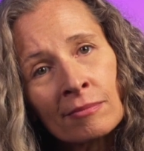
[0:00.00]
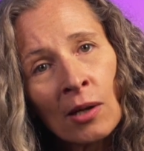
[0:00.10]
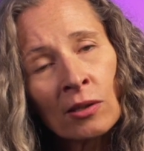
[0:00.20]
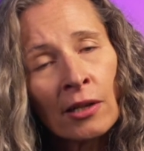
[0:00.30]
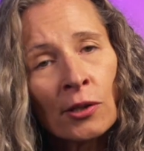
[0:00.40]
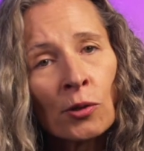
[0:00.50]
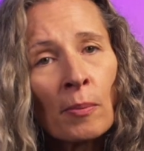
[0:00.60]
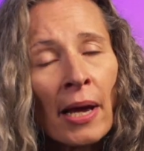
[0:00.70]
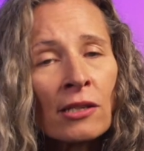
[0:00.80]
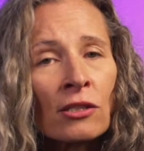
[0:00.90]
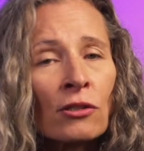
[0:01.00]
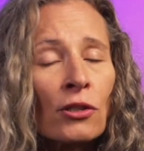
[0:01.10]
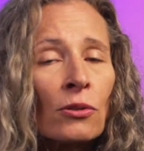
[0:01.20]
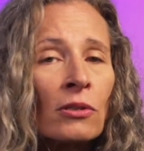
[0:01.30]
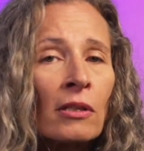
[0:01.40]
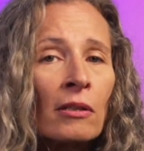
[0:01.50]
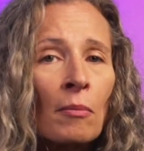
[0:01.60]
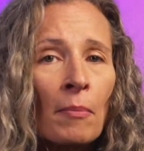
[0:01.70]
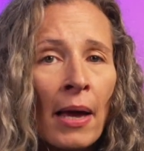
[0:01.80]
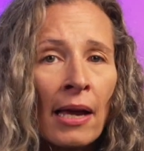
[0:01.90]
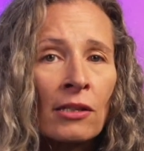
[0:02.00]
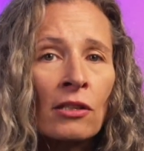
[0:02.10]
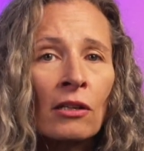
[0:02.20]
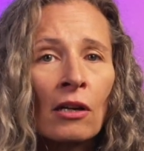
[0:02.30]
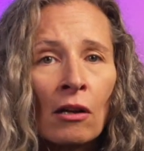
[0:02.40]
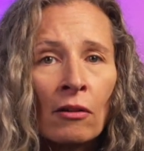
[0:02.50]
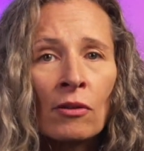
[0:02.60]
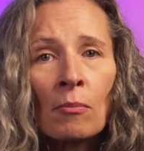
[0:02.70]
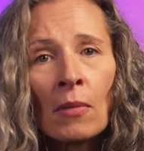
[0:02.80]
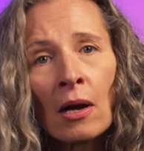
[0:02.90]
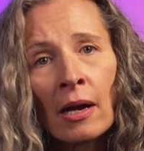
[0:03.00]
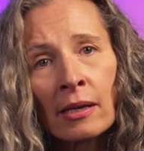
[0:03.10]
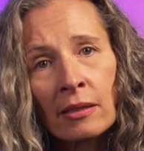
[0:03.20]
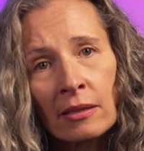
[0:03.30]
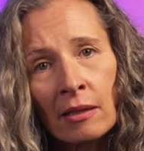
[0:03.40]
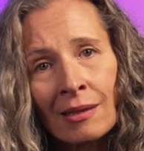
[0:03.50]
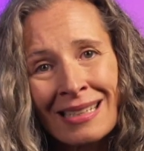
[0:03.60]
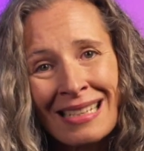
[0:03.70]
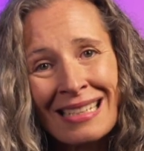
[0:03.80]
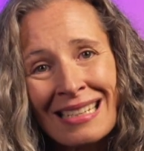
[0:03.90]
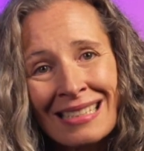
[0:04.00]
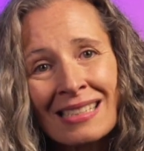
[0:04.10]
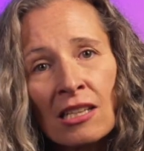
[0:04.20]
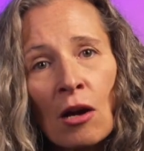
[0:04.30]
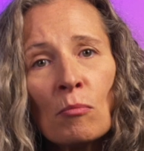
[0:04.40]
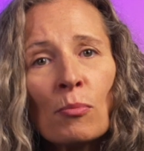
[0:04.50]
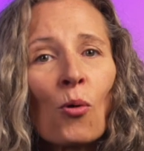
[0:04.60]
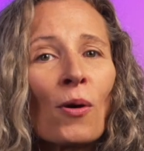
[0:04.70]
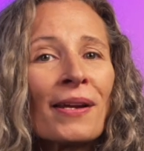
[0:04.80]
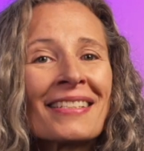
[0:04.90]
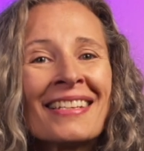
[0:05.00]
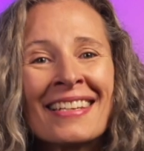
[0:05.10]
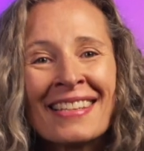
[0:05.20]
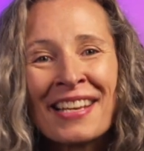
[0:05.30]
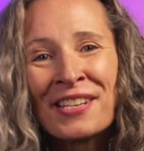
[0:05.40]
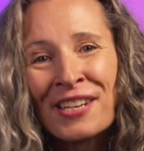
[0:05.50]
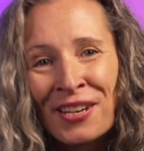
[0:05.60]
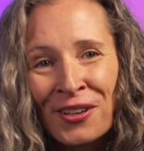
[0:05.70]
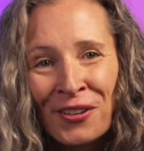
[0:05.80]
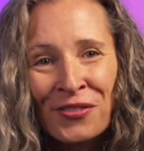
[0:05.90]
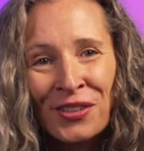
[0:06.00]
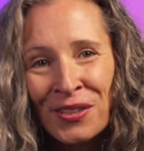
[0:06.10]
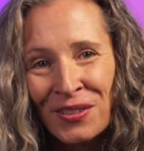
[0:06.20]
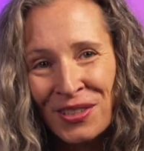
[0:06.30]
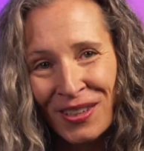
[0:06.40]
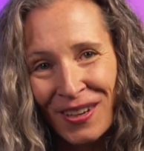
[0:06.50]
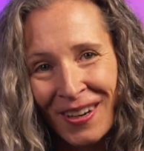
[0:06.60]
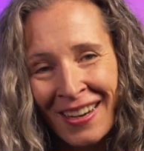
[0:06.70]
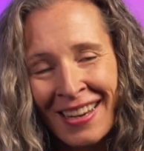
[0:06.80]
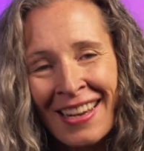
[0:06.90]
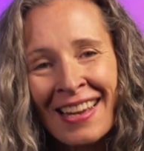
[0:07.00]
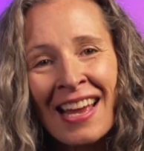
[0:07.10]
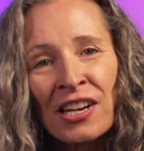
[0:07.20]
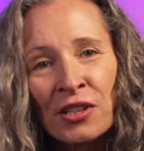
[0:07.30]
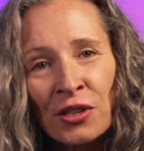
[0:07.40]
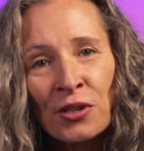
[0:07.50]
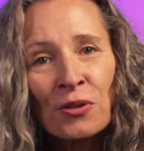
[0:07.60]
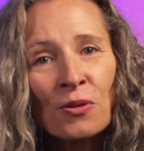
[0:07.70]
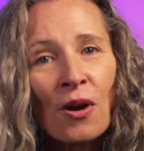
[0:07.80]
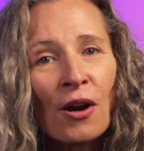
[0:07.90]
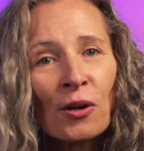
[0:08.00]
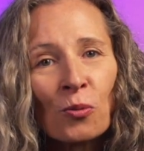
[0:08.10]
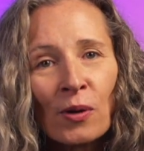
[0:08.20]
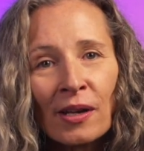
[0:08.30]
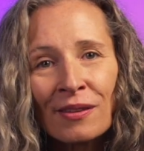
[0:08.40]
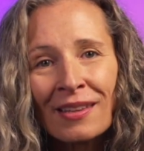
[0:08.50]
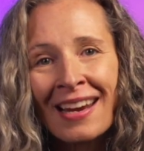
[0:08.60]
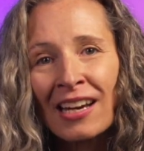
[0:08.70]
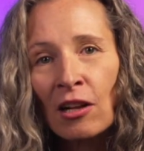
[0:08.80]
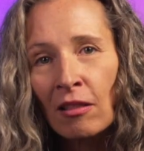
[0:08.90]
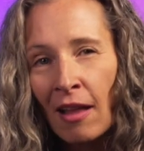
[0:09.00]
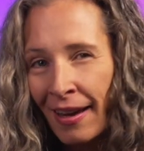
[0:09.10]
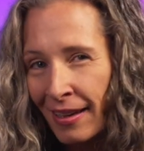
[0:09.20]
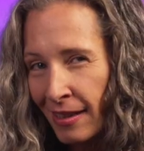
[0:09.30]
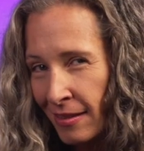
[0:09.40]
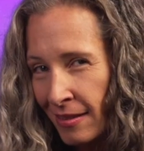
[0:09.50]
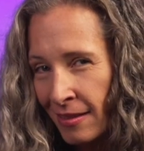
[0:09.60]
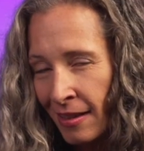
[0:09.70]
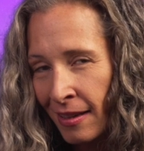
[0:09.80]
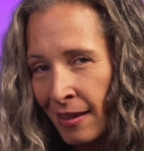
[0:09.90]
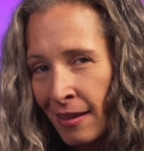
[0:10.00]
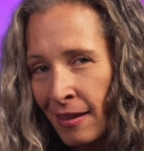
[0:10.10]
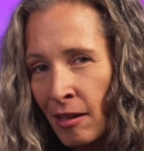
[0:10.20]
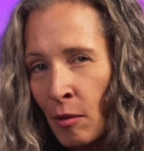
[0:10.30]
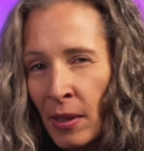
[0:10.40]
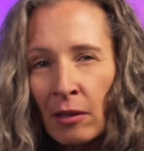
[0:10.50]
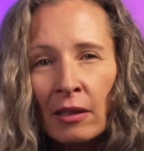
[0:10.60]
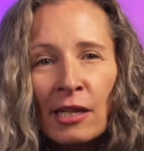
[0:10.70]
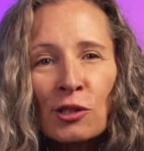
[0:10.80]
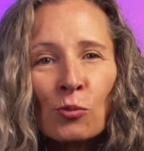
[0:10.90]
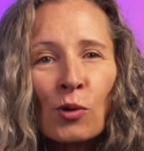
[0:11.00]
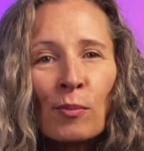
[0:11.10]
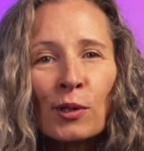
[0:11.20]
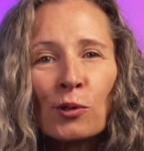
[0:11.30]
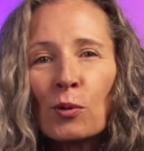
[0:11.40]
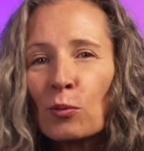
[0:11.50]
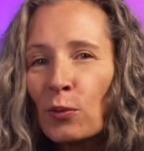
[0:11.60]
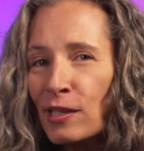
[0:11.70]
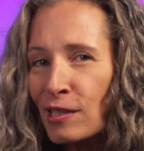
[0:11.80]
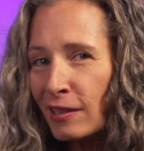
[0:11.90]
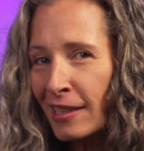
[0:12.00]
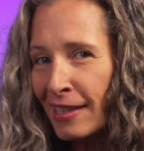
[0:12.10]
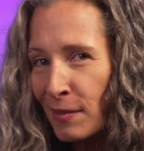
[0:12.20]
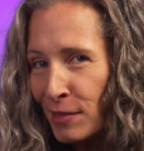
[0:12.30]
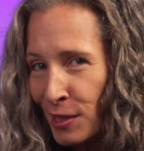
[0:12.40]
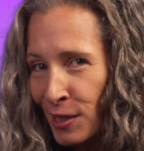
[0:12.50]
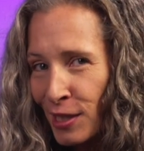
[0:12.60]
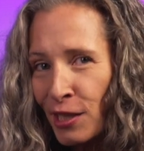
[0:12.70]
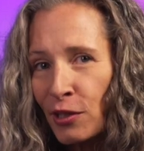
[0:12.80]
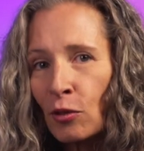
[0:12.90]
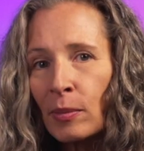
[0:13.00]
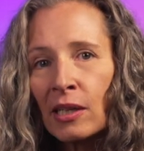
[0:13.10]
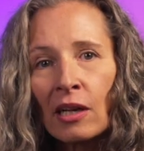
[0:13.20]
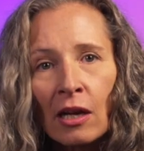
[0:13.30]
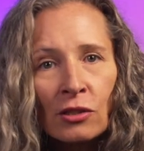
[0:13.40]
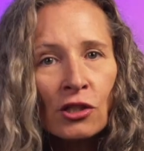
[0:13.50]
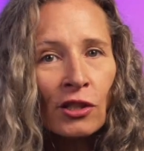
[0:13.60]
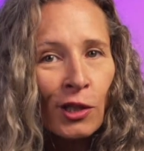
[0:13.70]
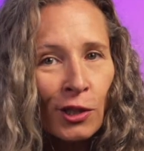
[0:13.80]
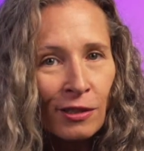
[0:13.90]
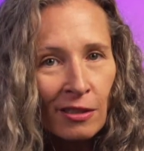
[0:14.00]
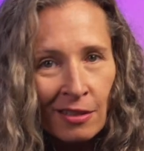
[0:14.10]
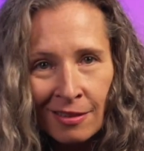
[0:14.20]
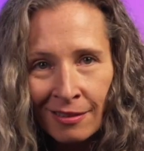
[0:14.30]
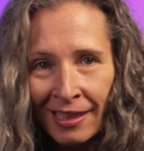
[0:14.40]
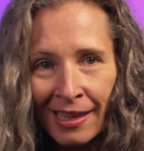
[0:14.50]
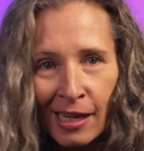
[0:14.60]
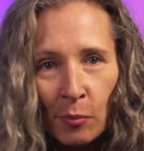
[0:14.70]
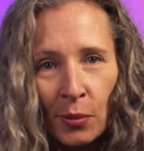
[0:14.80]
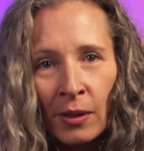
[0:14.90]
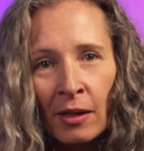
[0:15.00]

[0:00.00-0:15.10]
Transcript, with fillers: Now, I'd like you to imagine using the magic of the mind that it is some point in the near future and you are with a client a middle aged woman who originally came to see you because she couldn't sleep.